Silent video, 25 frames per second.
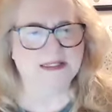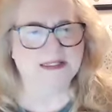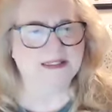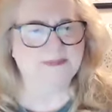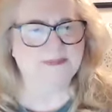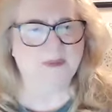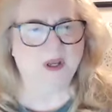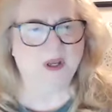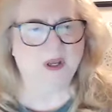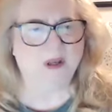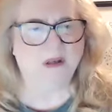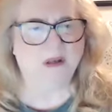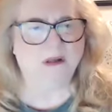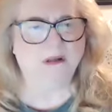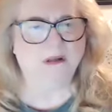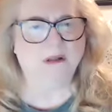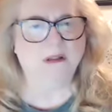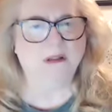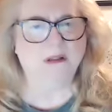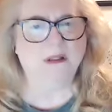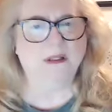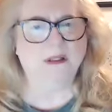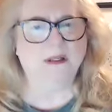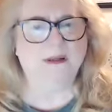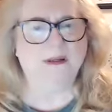
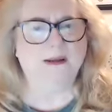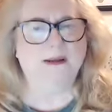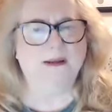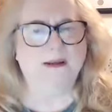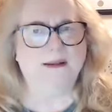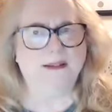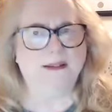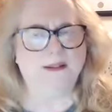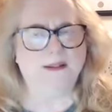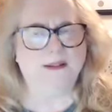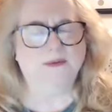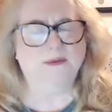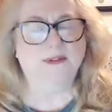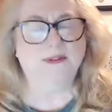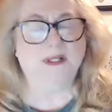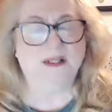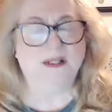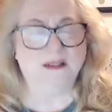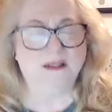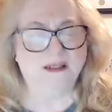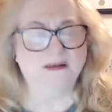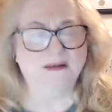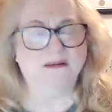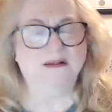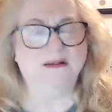small. You know,
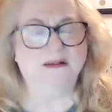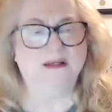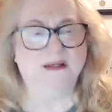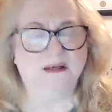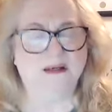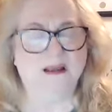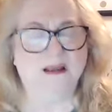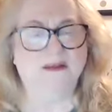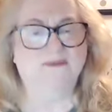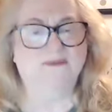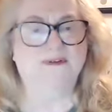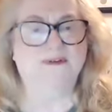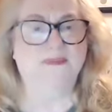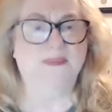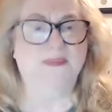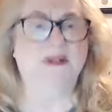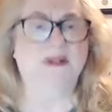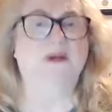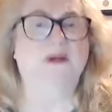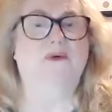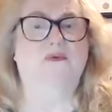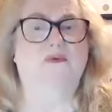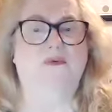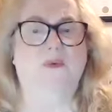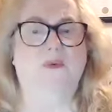decluttering can often
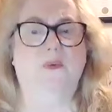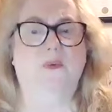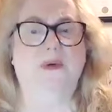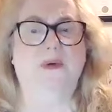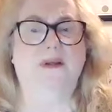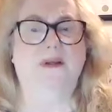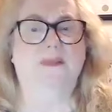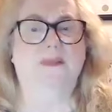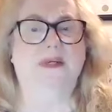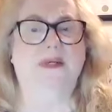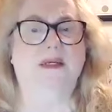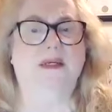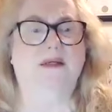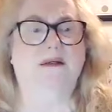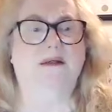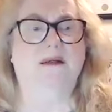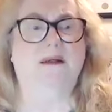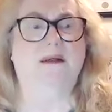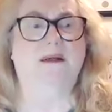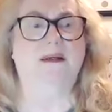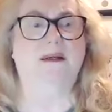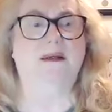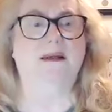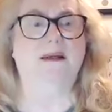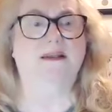be overwhelming,
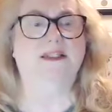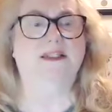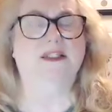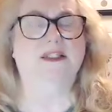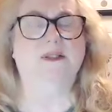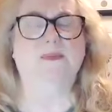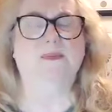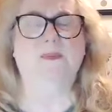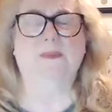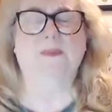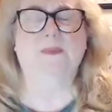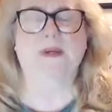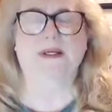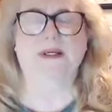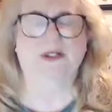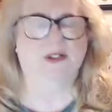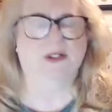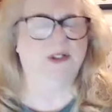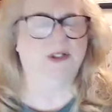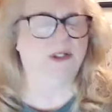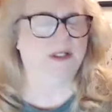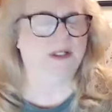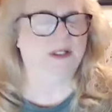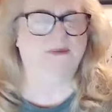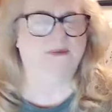
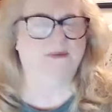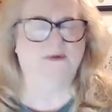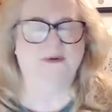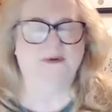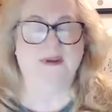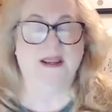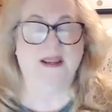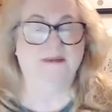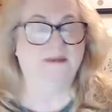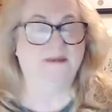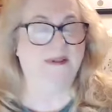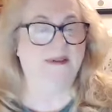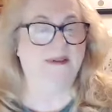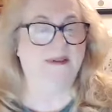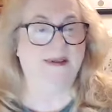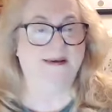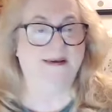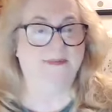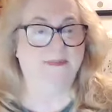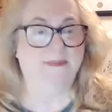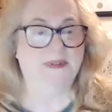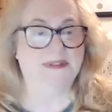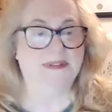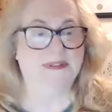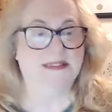especially if you have a lot
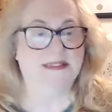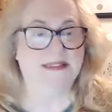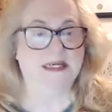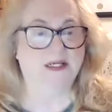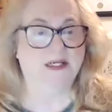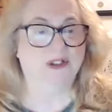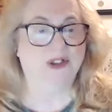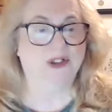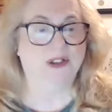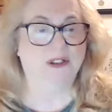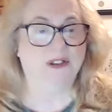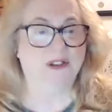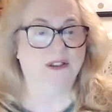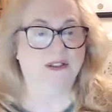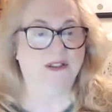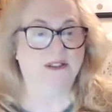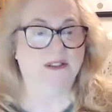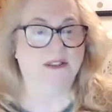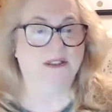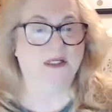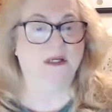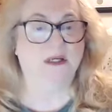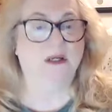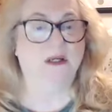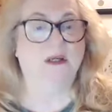of
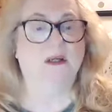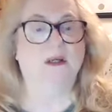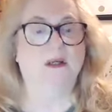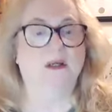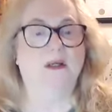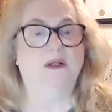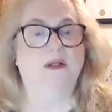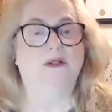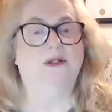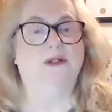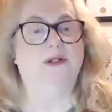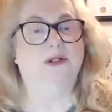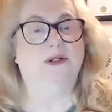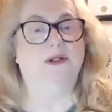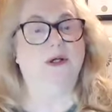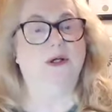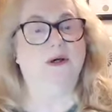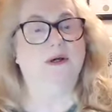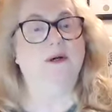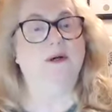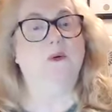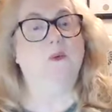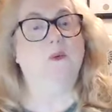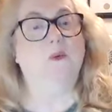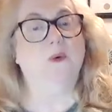possessions.
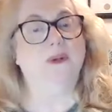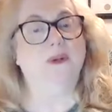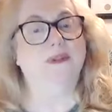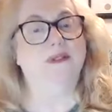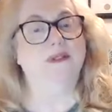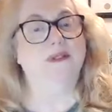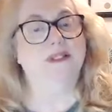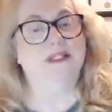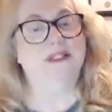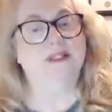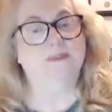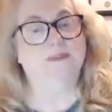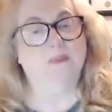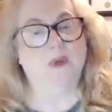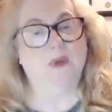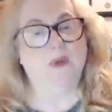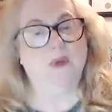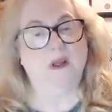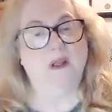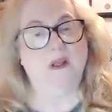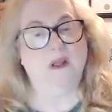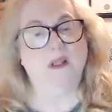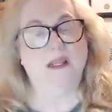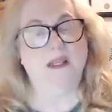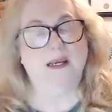Start with a
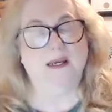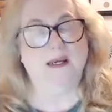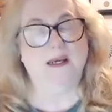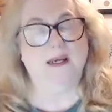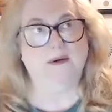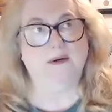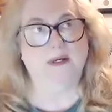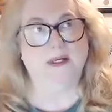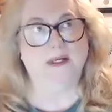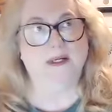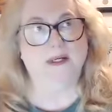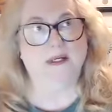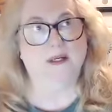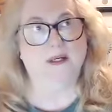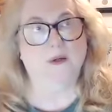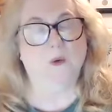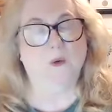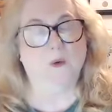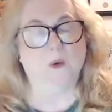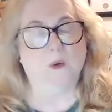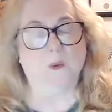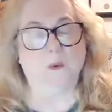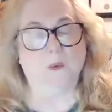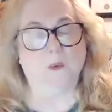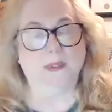small area
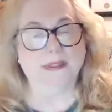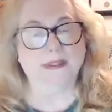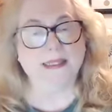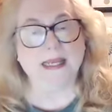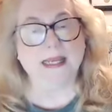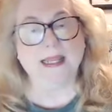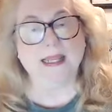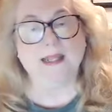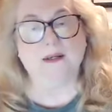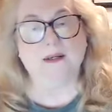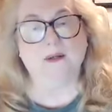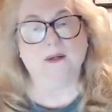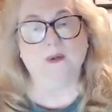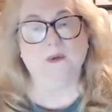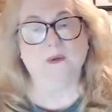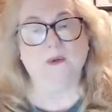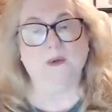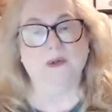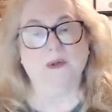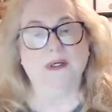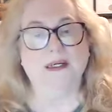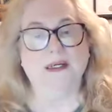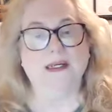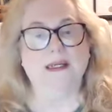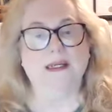or one
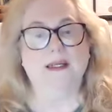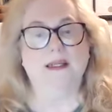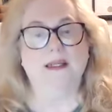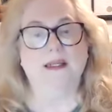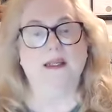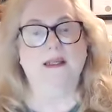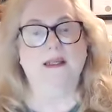category,